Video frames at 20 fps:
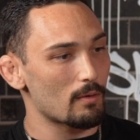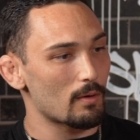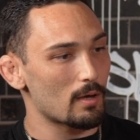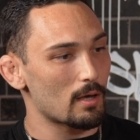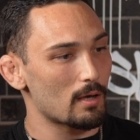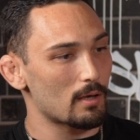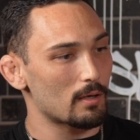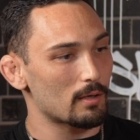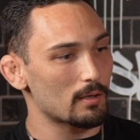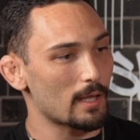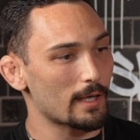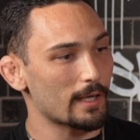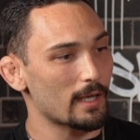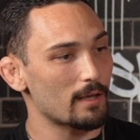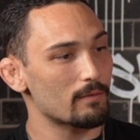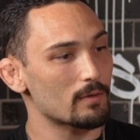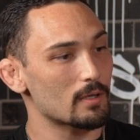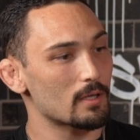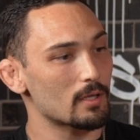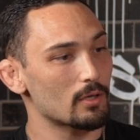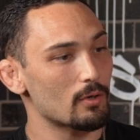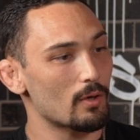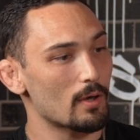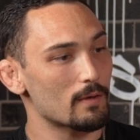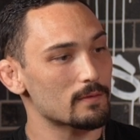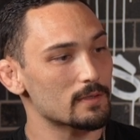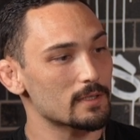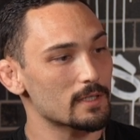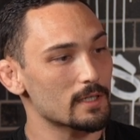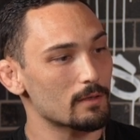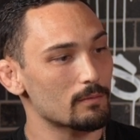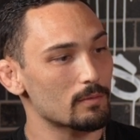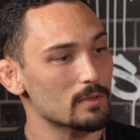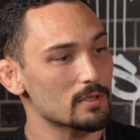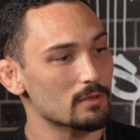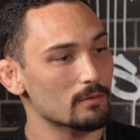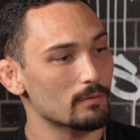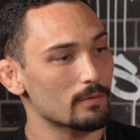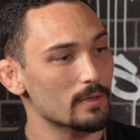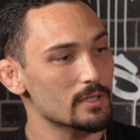So like even the UFC
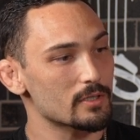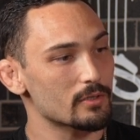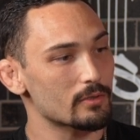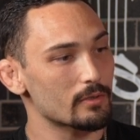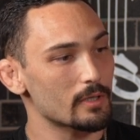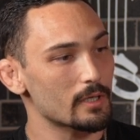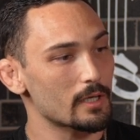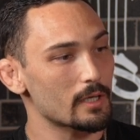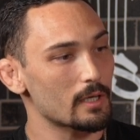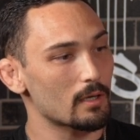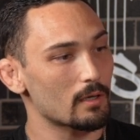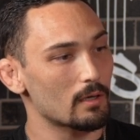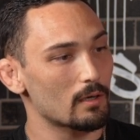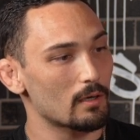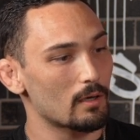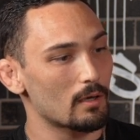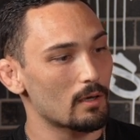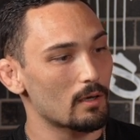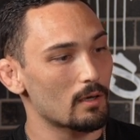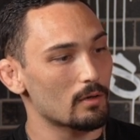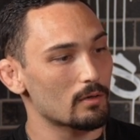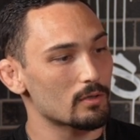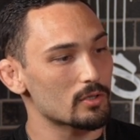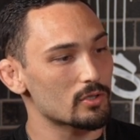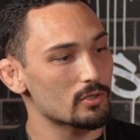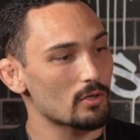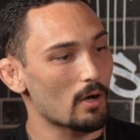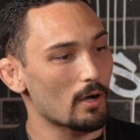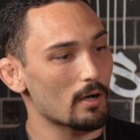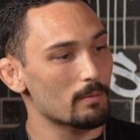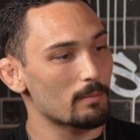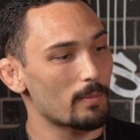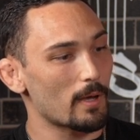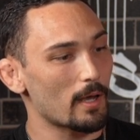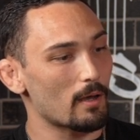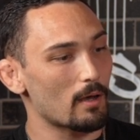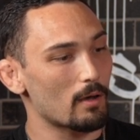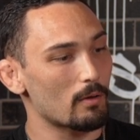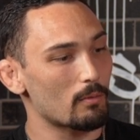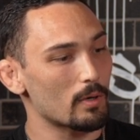was originally started
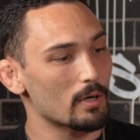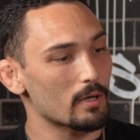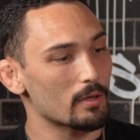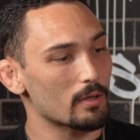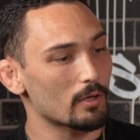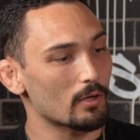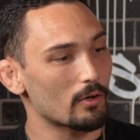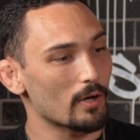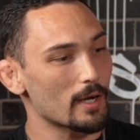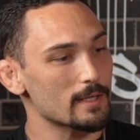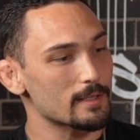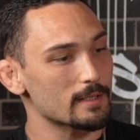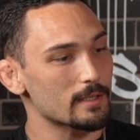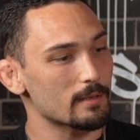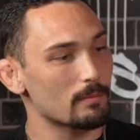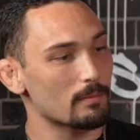by one of the Gracie